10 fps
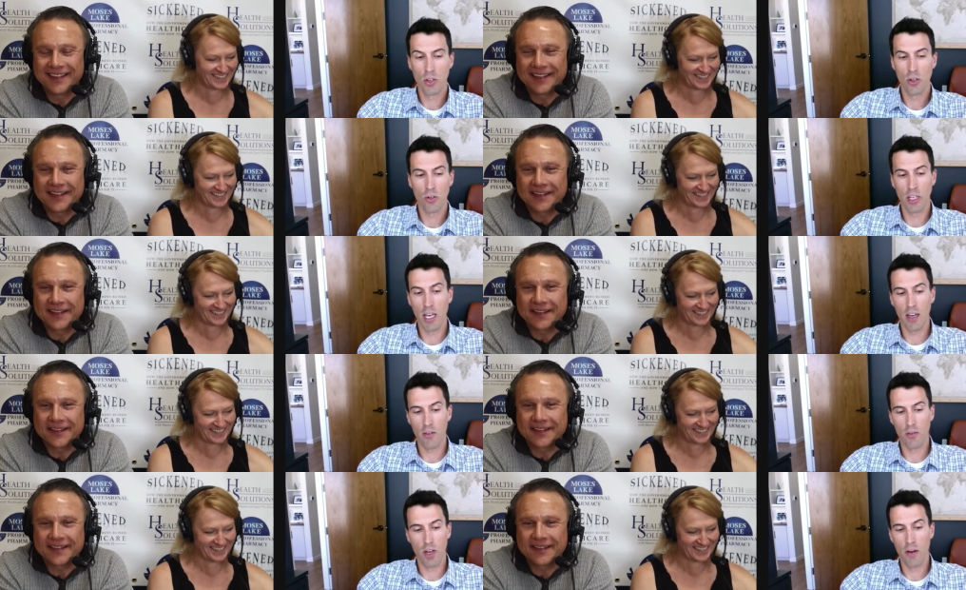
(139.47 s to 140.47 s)
Speaker 1: So
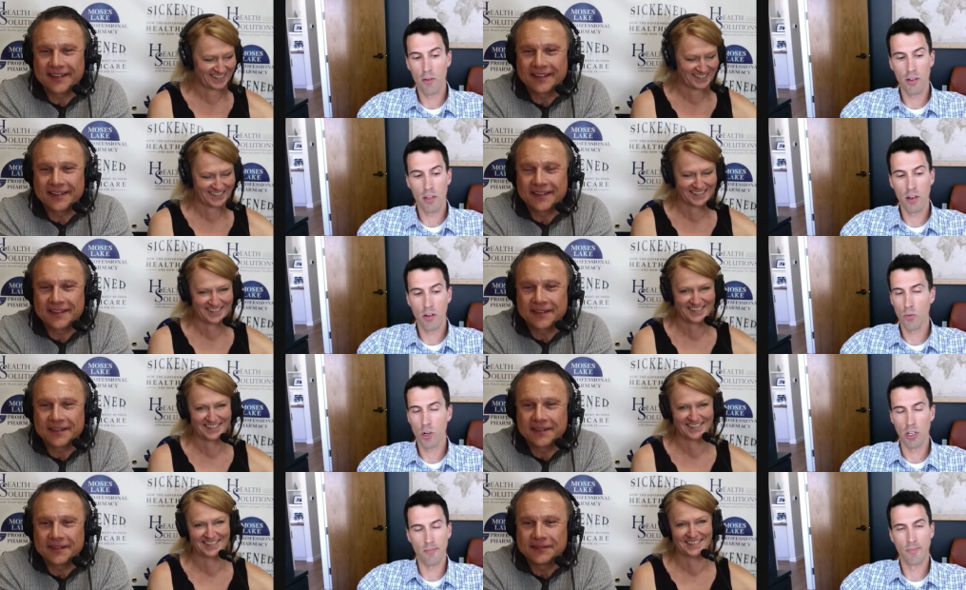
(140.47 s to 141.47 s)
yeah, everything all in
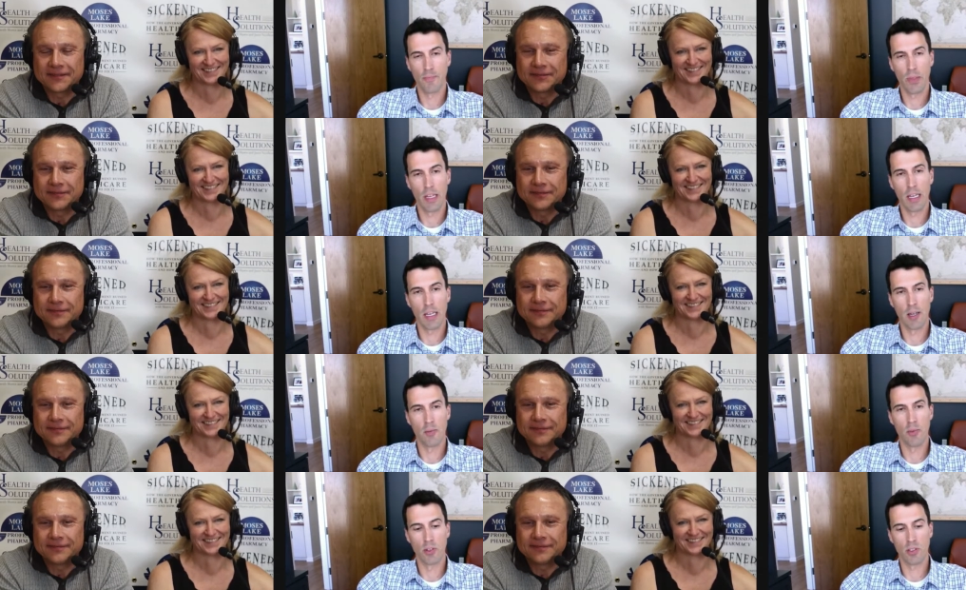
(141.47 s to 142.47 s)
one.
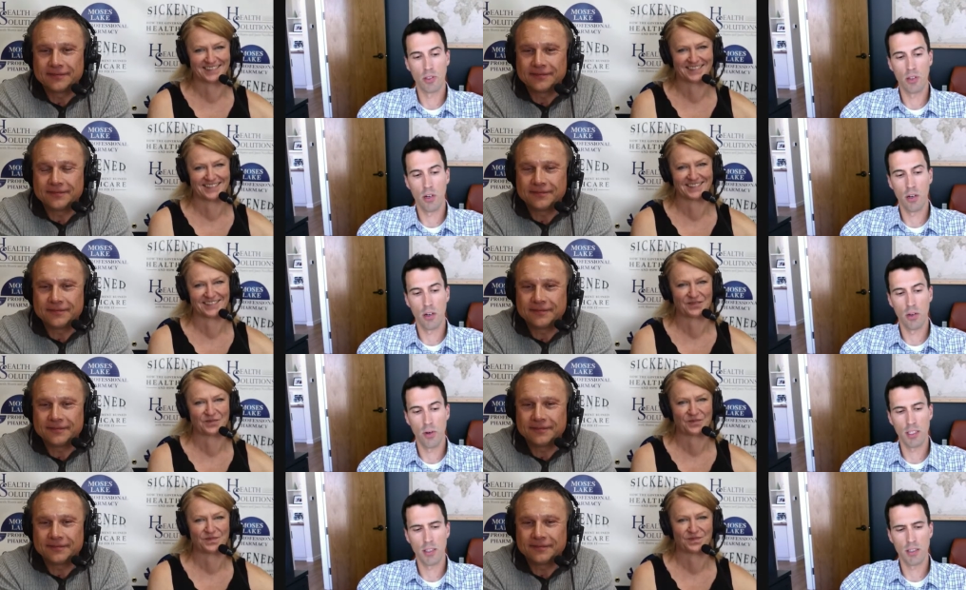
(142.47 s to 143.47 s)
There's
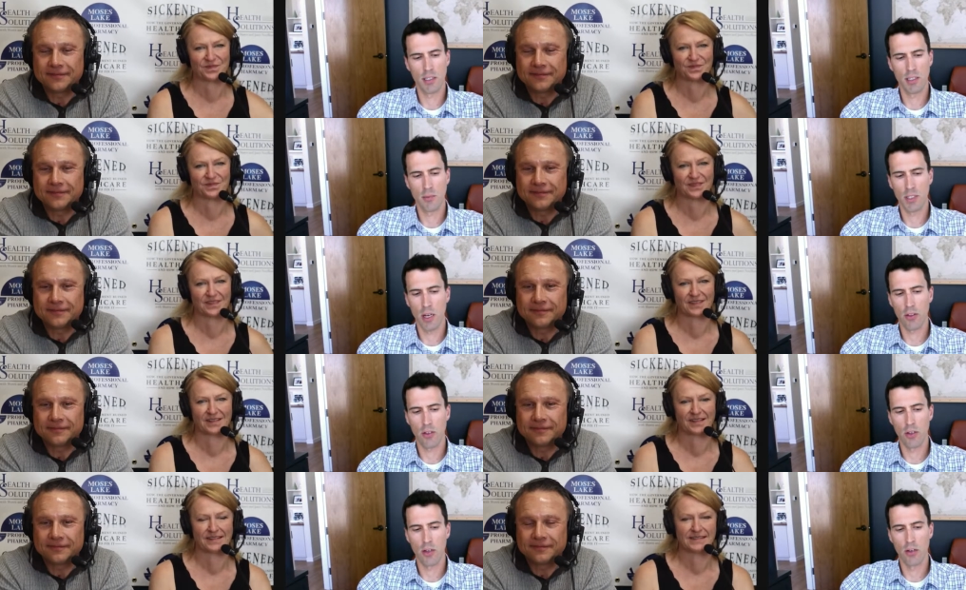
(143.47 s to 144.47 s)
the rest of the systems
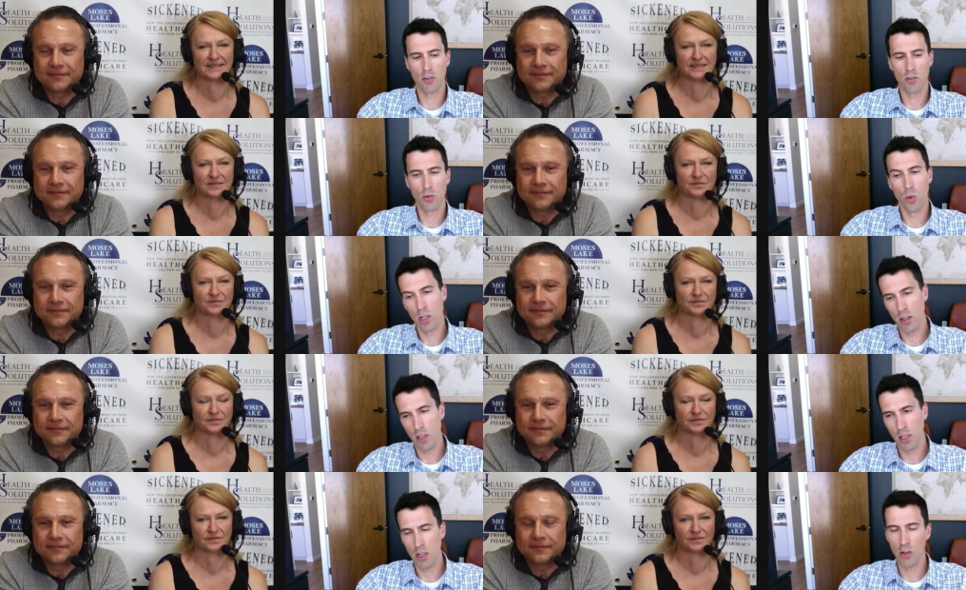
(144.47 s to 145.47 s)
out there do one
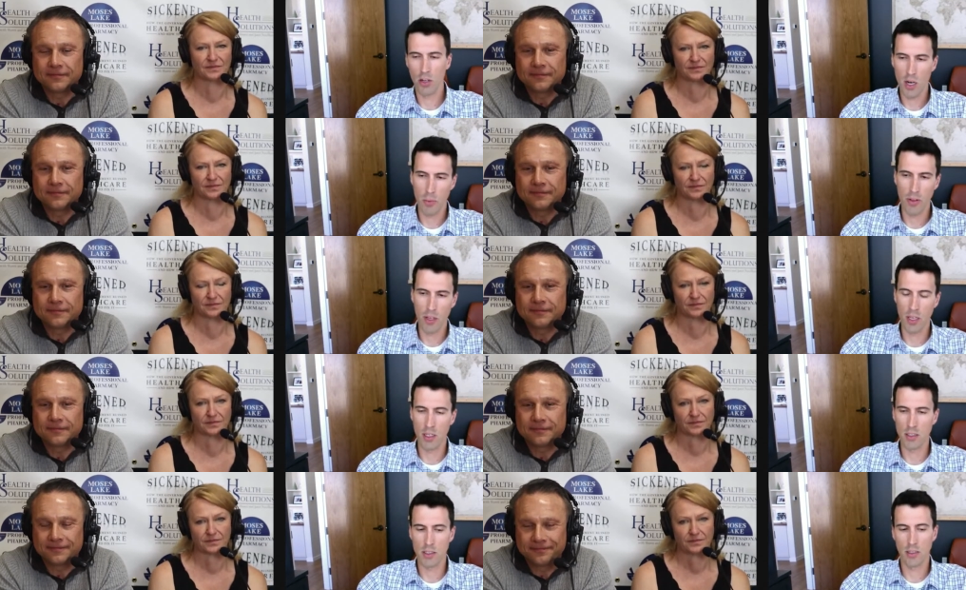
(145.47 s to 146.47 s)
thing or a couple
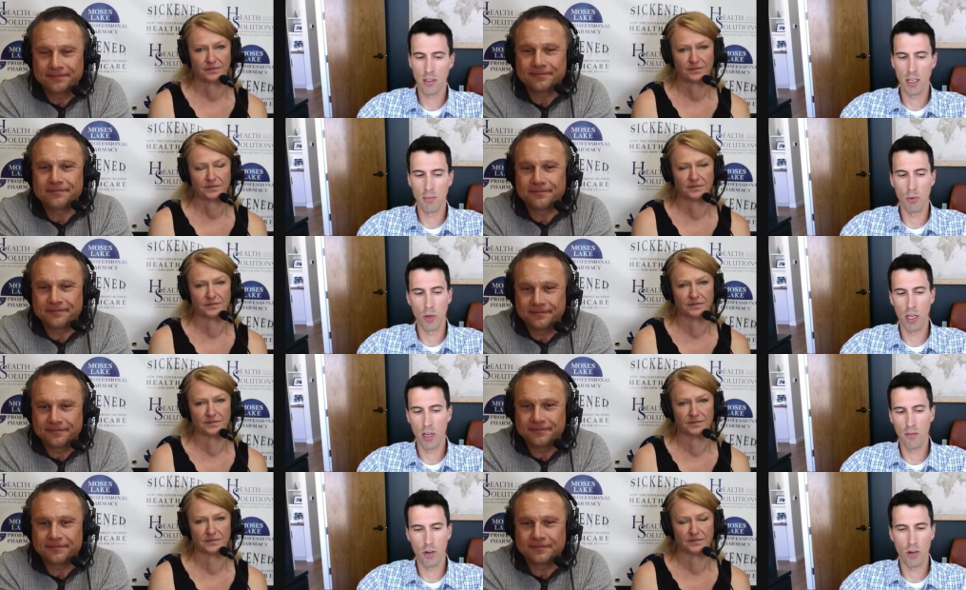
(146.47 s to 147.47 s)
things, but we
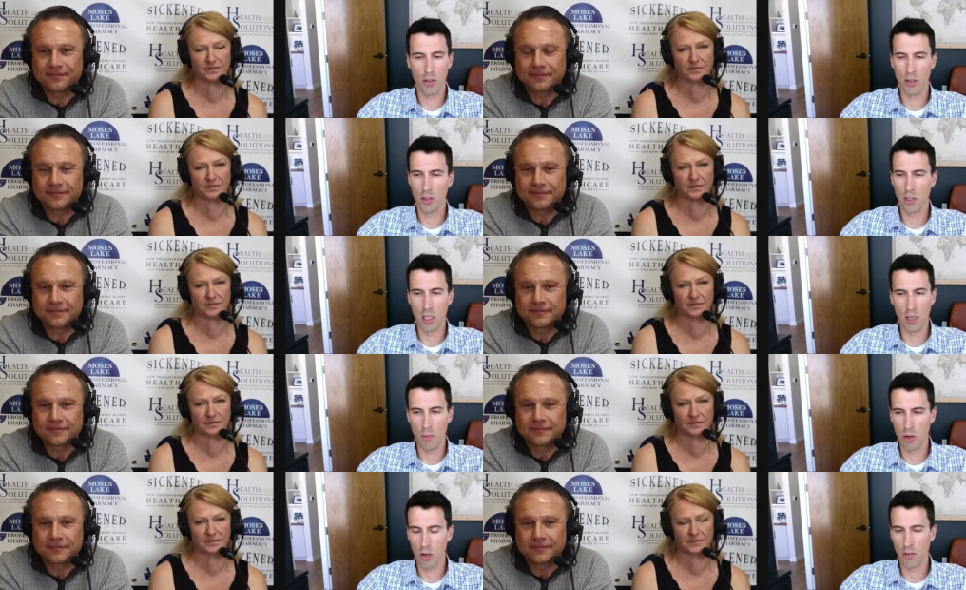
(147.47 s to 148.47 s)
have all the
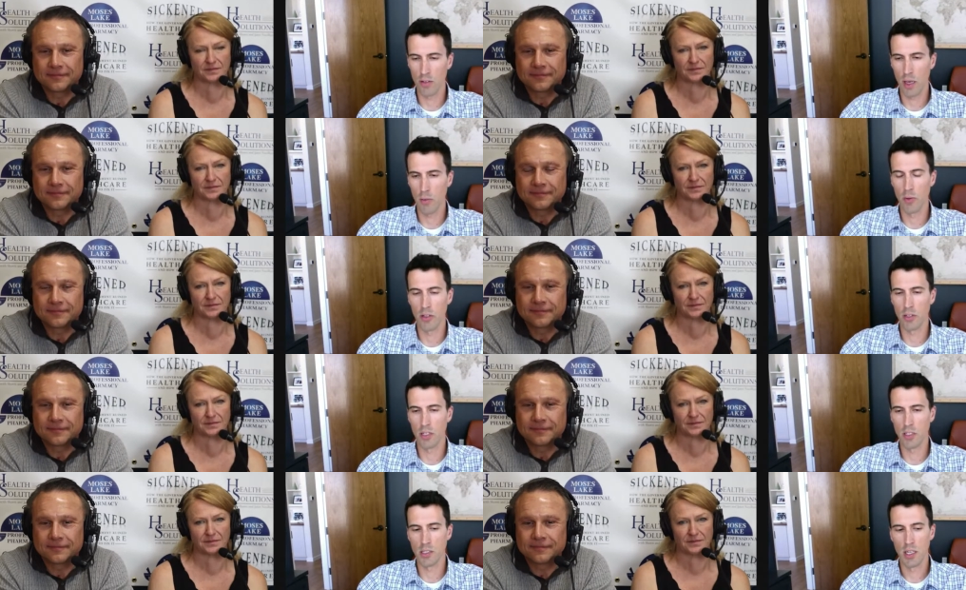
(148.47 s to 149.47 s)
EMR
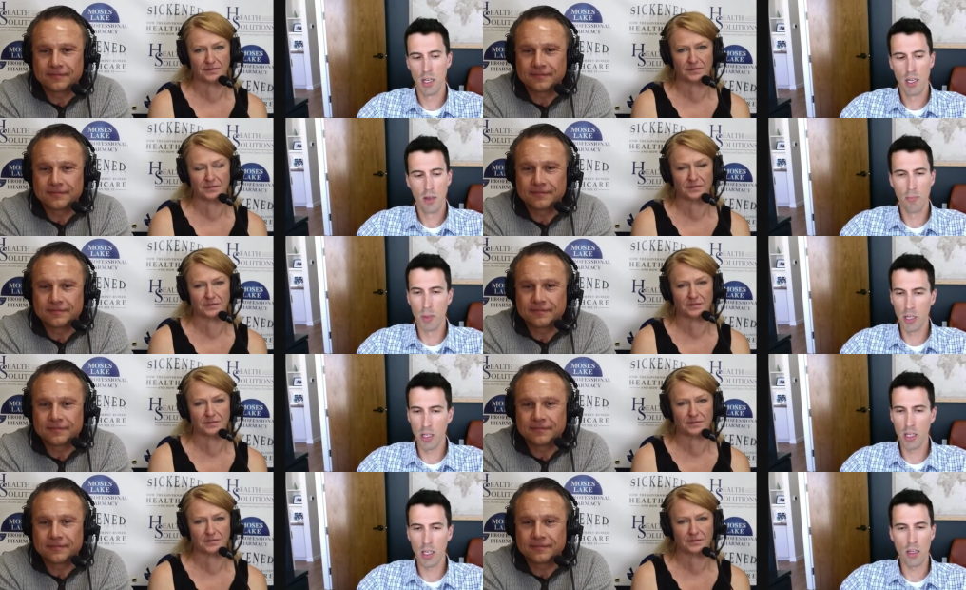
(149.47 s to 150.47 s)
capabilities.
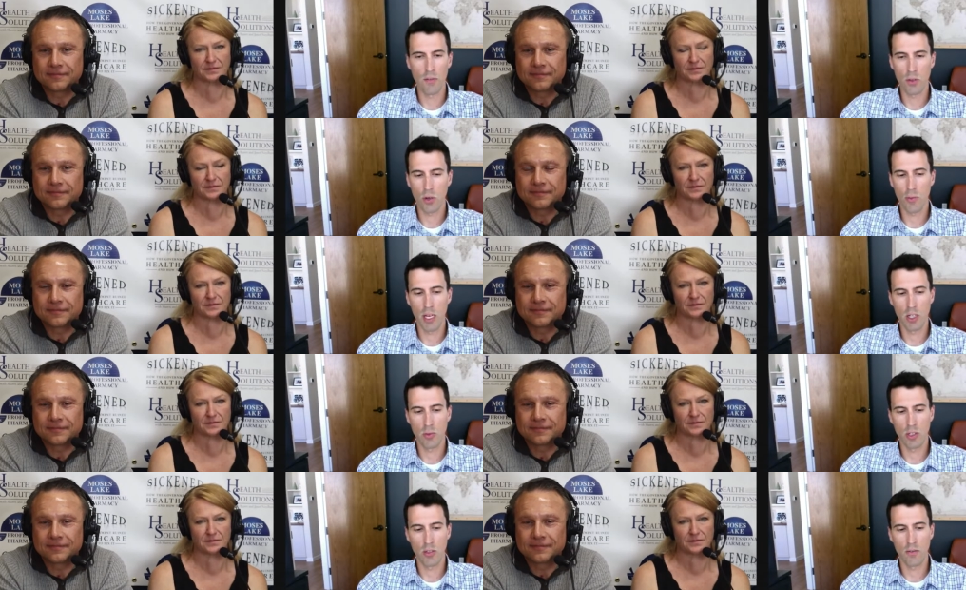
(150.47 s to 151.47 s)
Billing, inventory
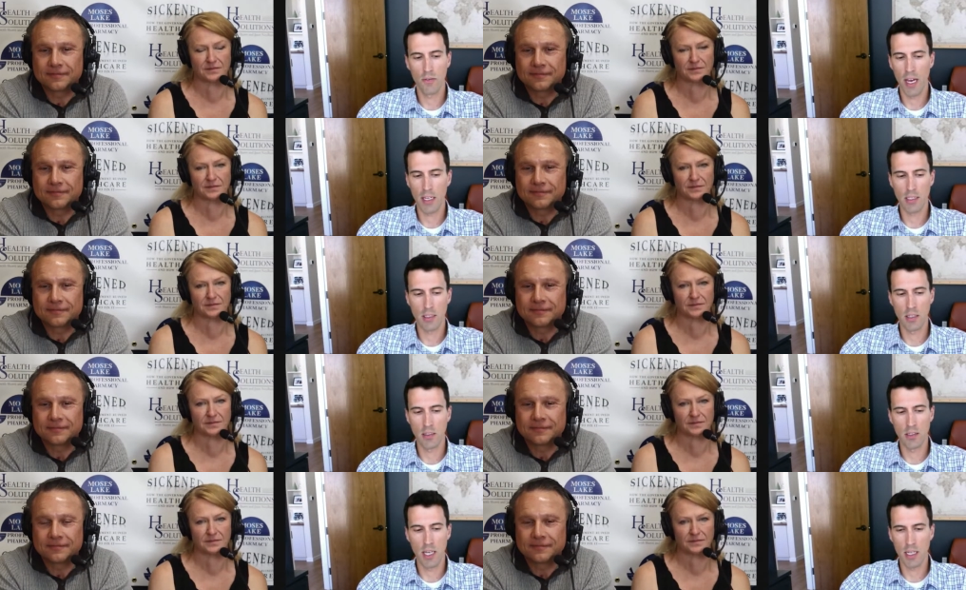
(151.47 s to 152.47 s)
management,
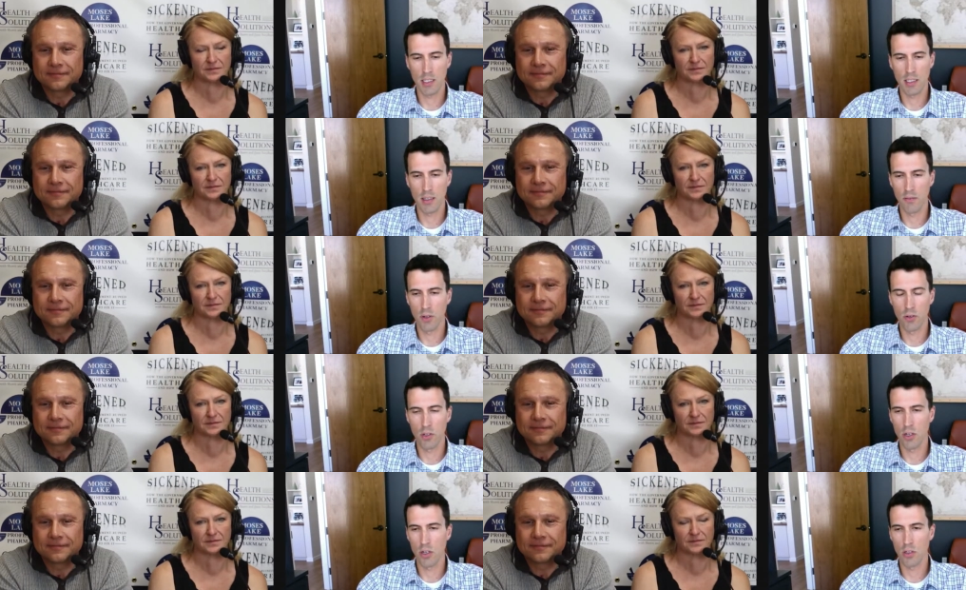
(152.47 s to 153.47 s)
faxing, texting,
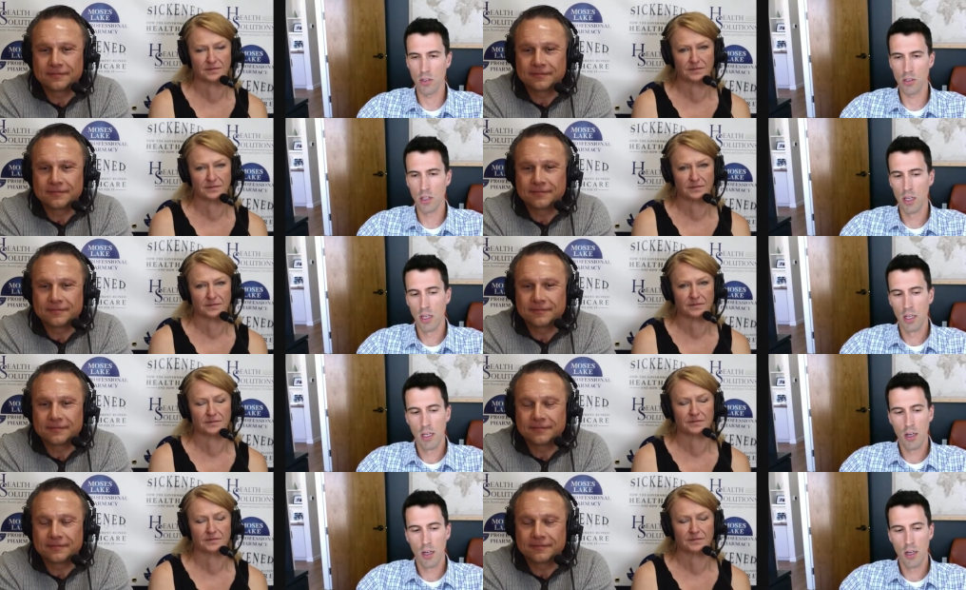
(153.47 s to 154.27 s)
phone calls,